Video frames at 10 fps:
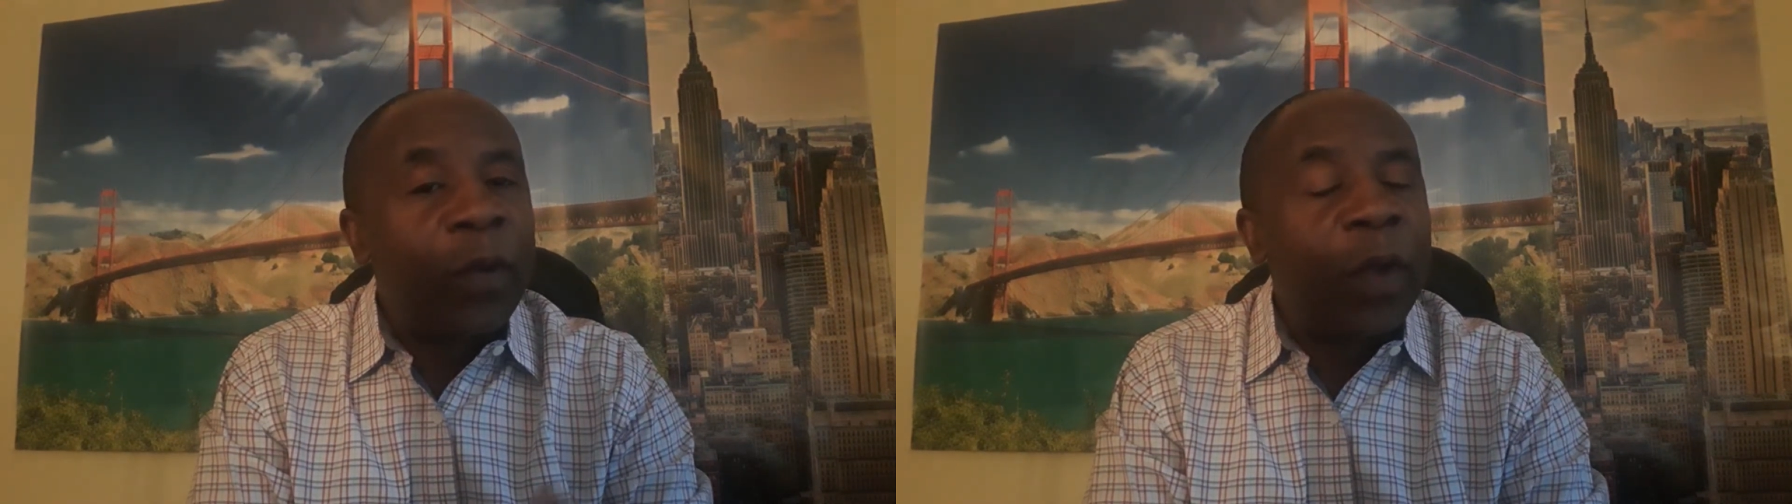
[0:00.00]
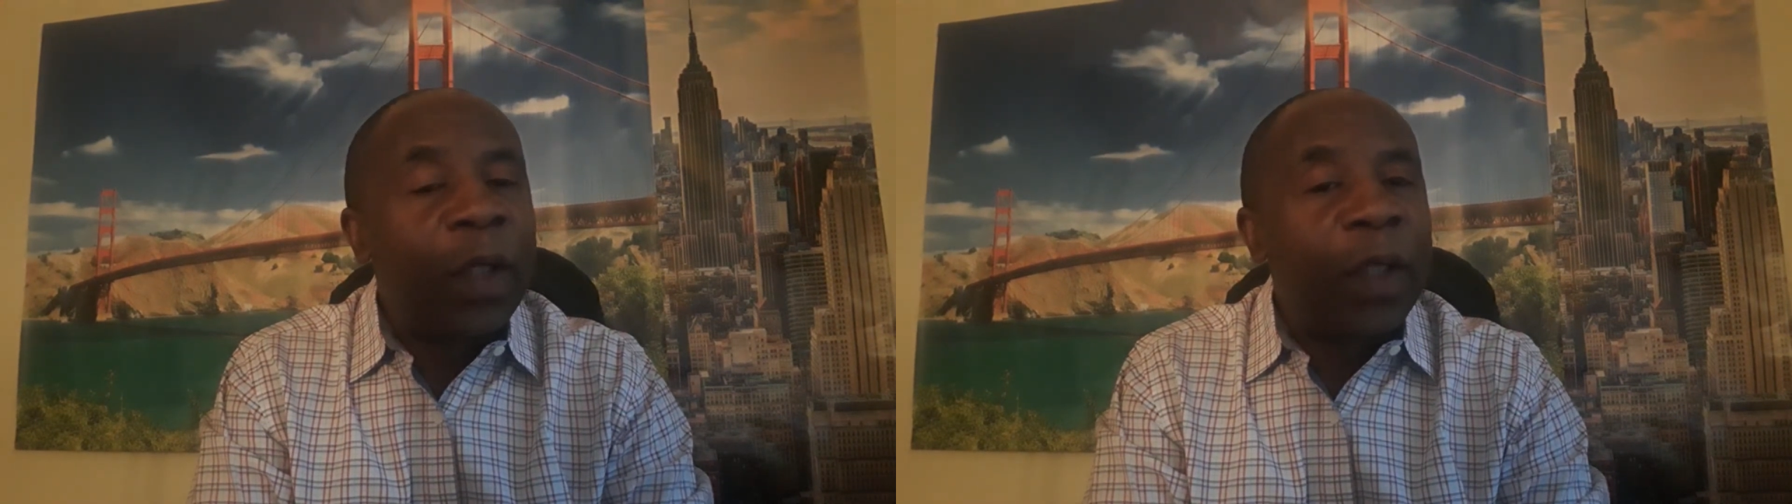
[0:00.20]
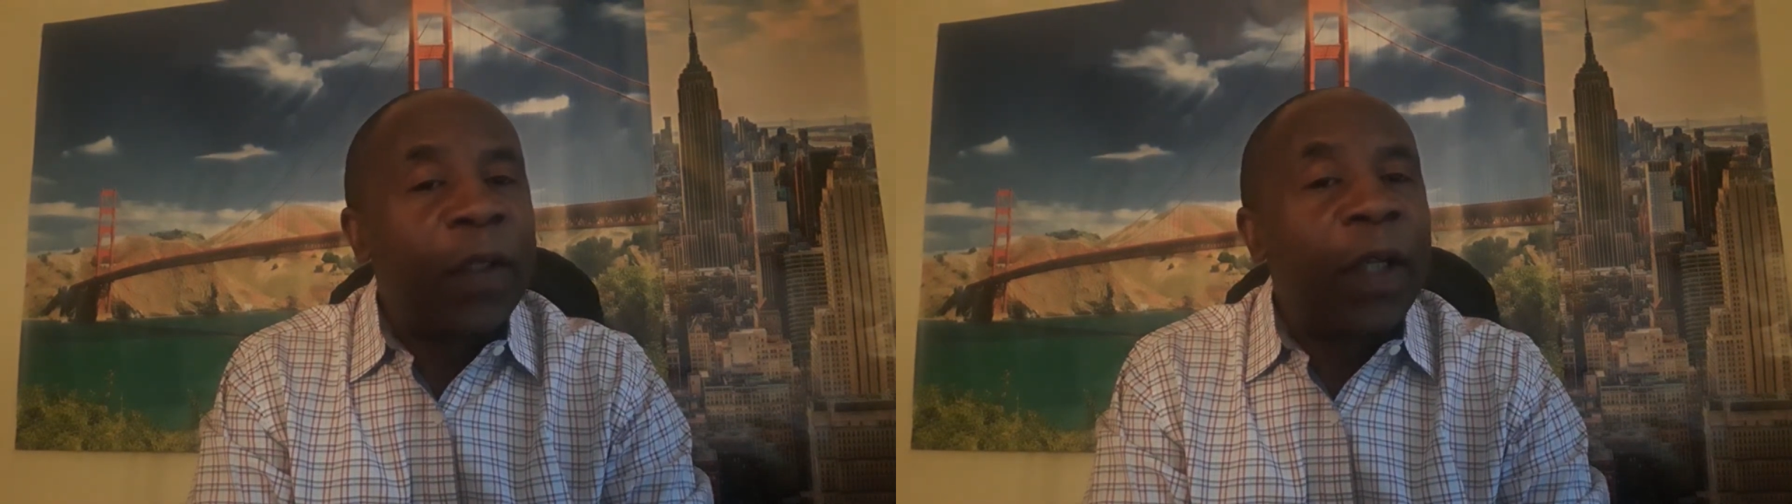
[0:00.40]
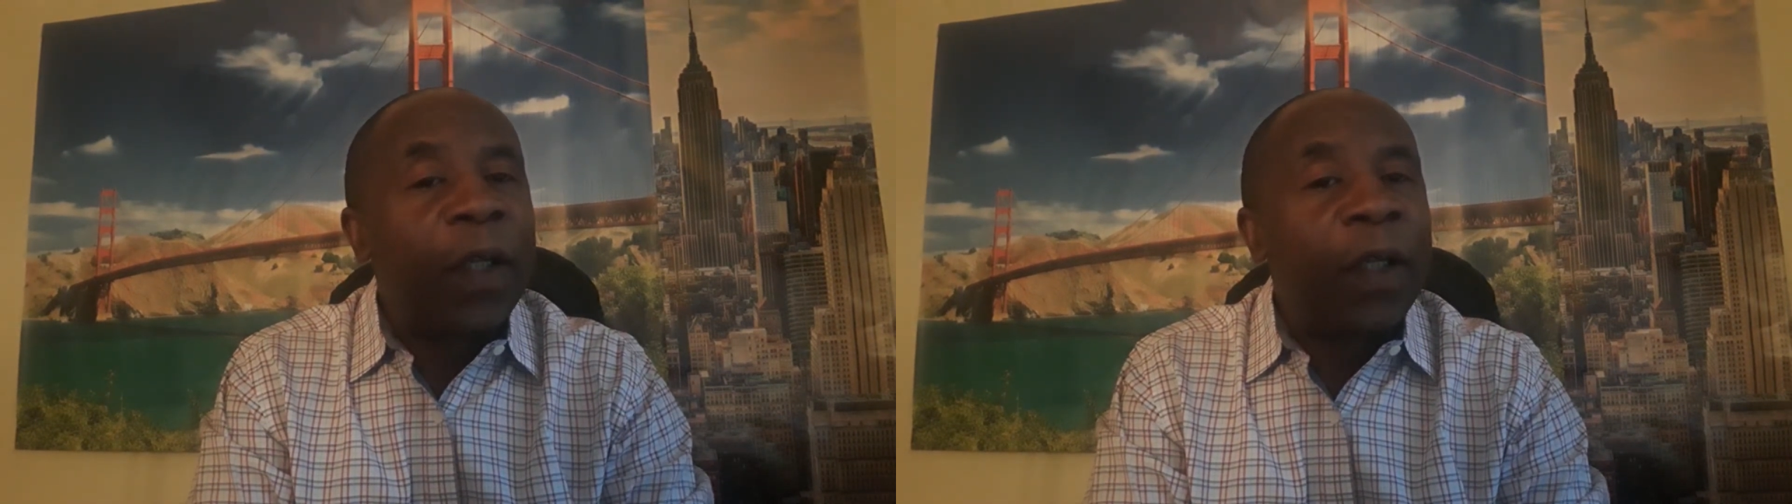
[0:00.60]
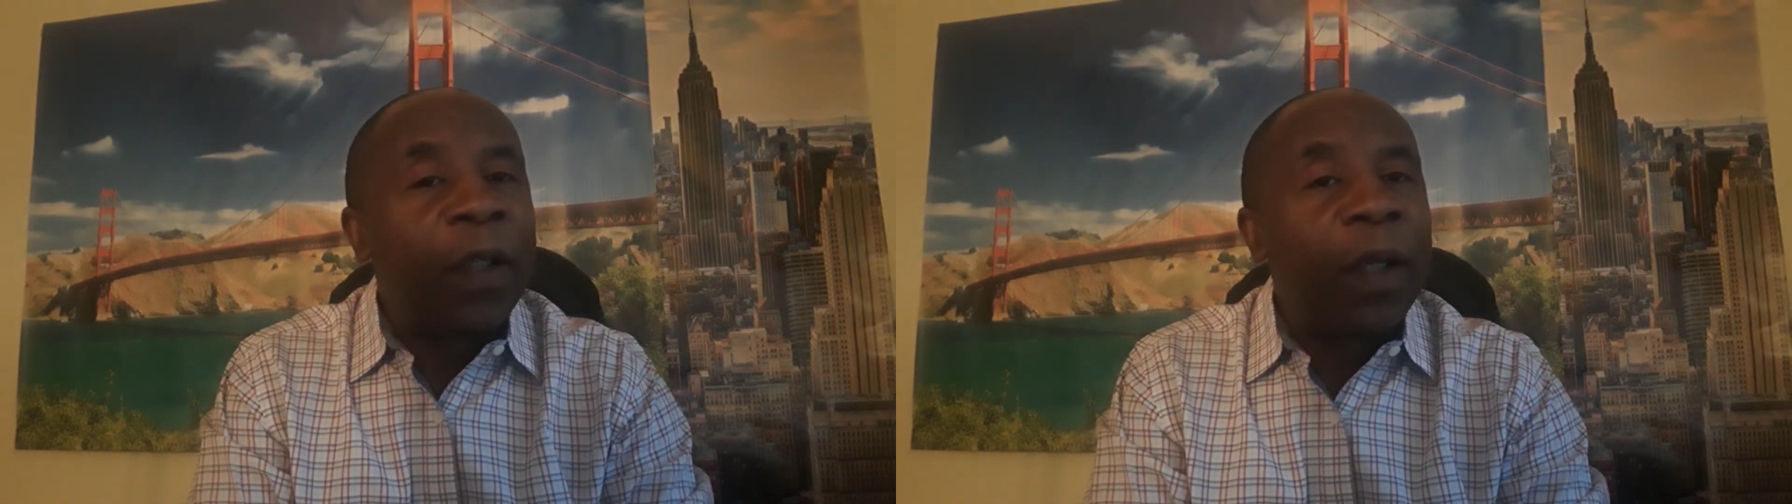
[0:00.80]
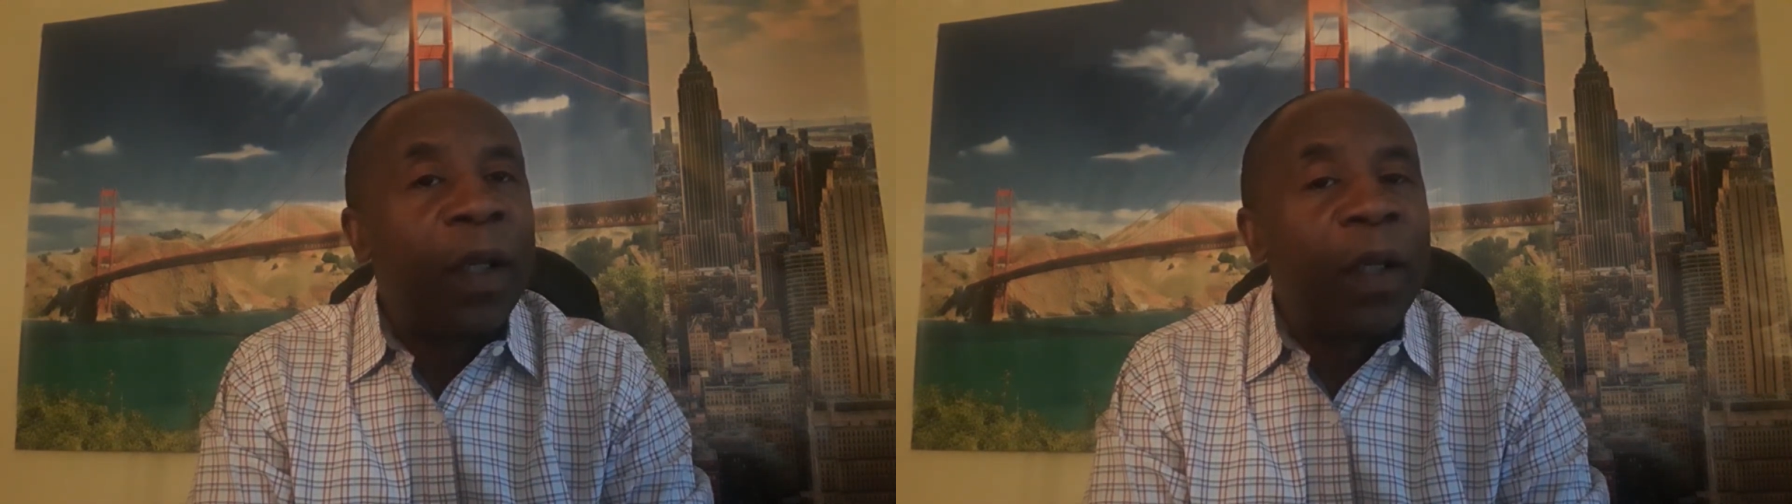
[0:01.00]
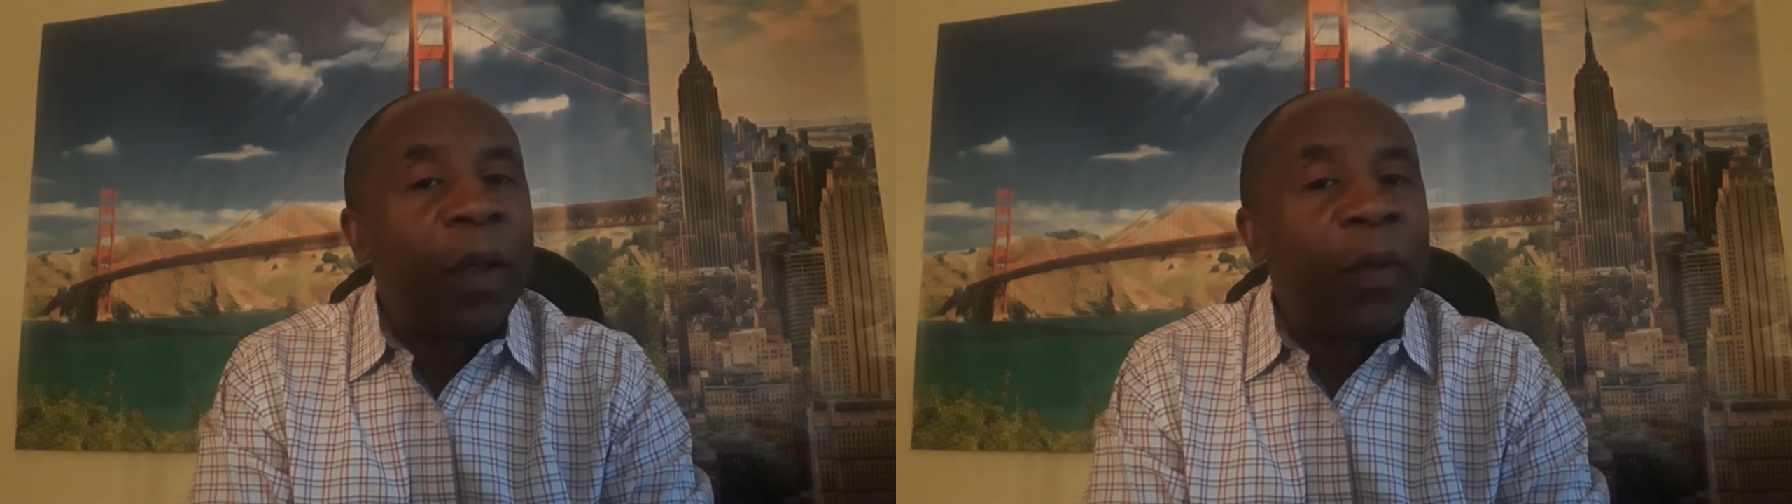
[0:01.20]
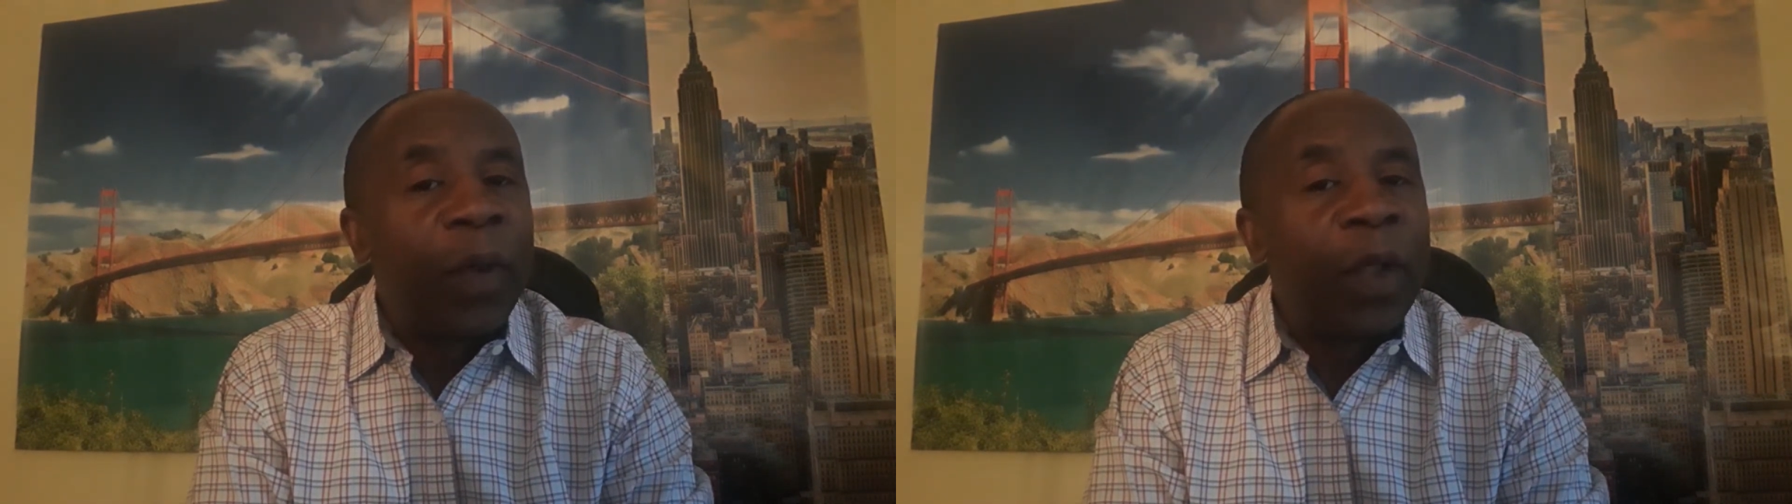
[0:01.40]
to understanding
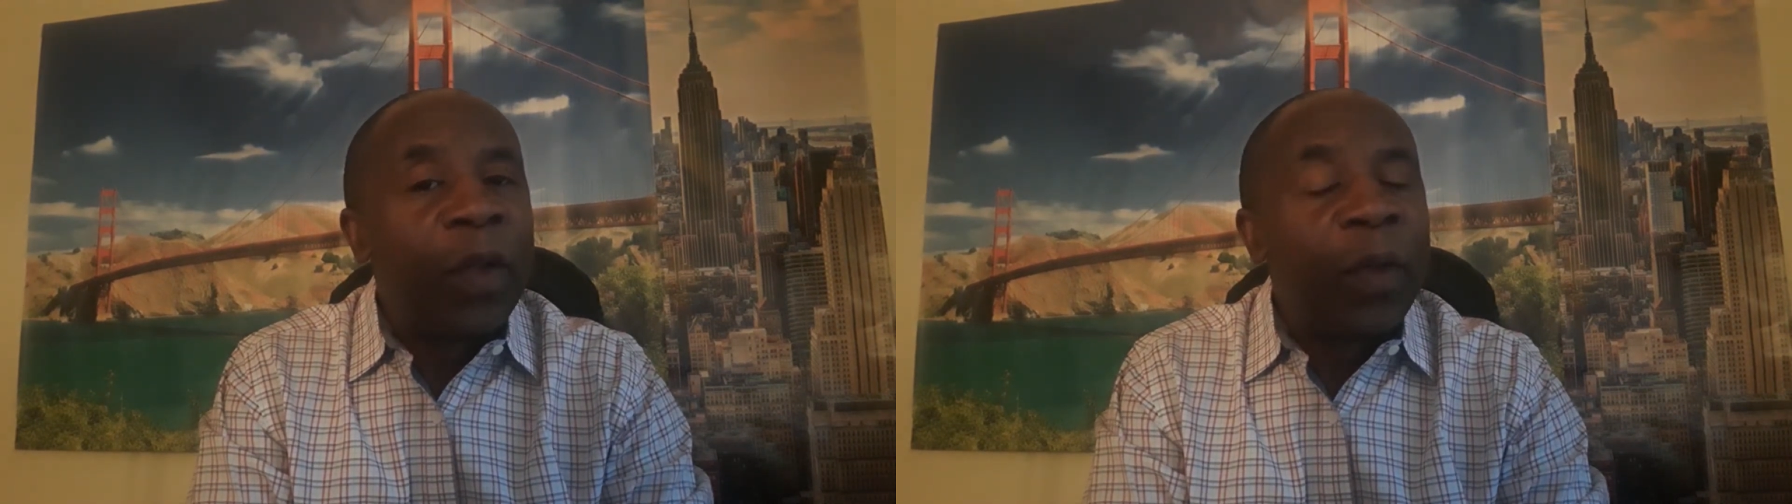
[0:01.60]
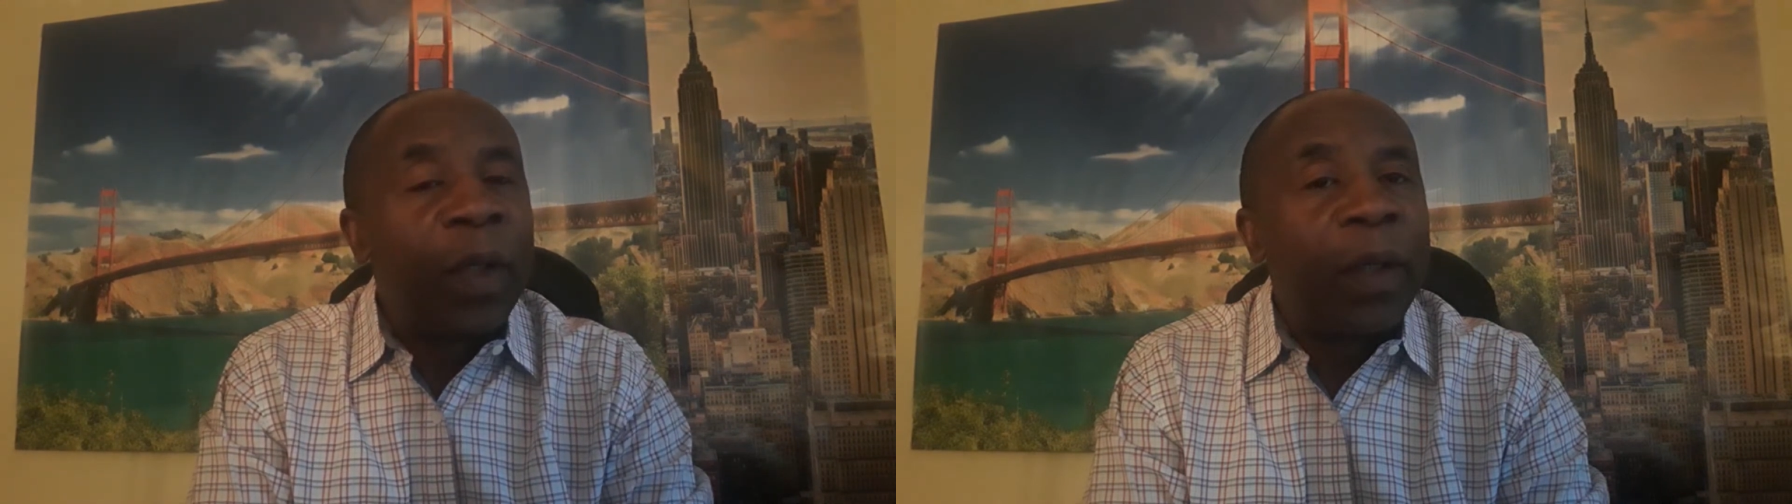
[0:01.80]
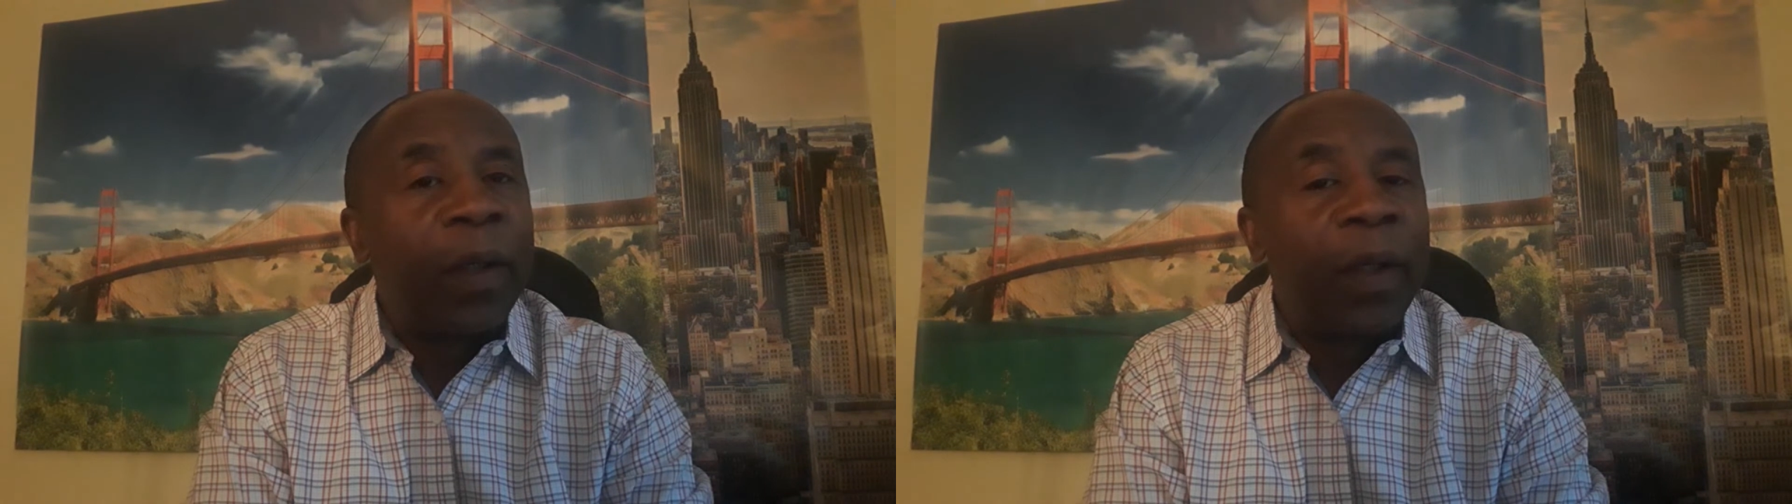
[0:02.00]
when you are